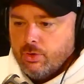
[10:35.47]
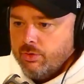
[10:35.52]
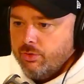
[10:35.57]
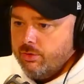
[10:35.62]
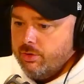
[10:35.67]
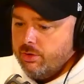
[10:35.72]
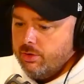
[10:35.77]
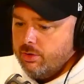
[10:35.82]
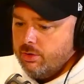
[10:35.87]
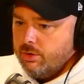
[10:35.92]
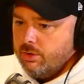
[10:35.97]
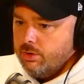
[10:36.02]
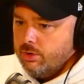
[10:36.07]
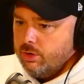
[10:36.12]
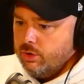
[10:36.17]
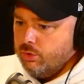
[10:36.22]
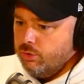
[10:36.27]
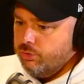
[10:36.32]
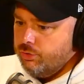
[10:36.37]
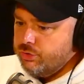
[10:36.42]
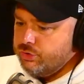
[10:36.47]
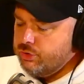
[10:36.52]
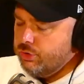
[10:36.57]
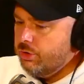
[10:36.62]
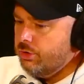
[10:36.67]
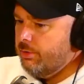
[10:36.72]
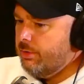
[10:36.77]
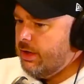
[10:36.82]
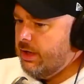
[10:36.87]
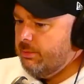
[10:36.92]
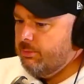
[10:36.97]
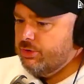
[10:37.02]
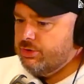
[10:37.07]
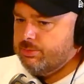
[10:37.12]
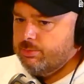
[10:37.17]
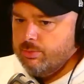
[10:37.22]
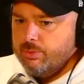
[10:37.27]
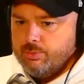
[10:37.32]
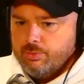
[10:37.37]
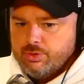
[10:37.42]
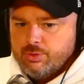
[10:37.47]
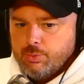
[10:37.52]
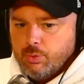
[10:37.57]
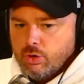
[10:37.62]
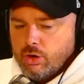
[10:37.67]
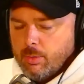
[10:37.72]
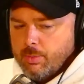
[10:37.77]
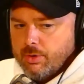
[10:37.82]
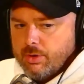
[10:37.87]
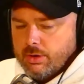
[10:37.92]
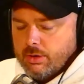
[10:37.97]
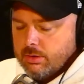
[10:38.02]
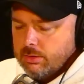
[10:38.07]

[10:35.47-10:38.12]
There's no, I think we spoke about it,